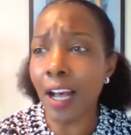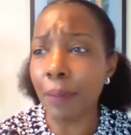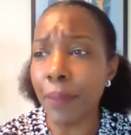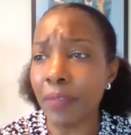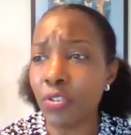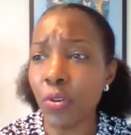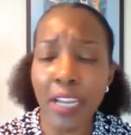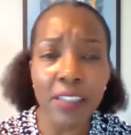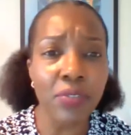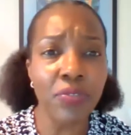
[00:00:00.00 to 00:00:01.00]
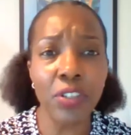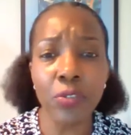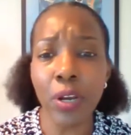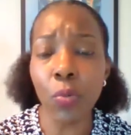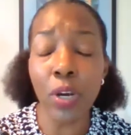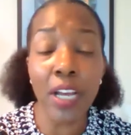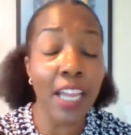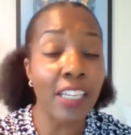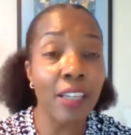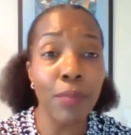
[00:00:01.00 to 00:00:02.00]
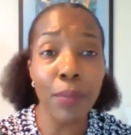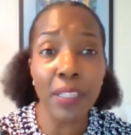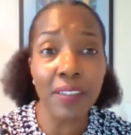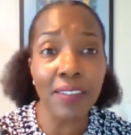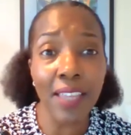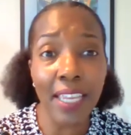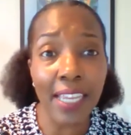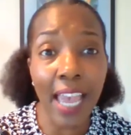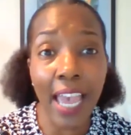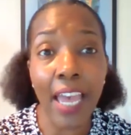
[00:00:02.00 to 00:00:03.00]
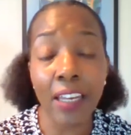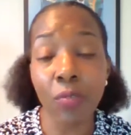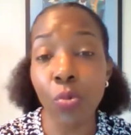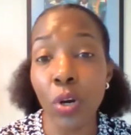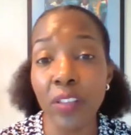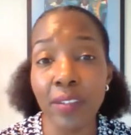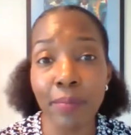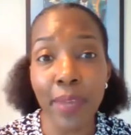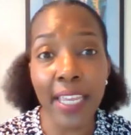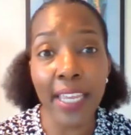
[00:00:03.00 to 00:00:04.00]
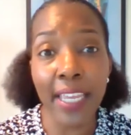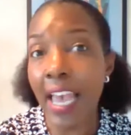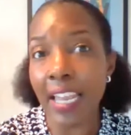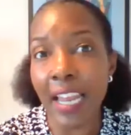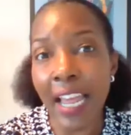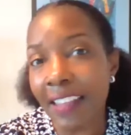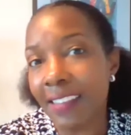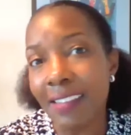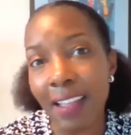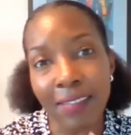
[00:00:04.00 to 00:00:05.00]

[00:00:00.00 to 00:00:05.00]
Um, and trying to figure out what kind of commitments they can and want to make and that has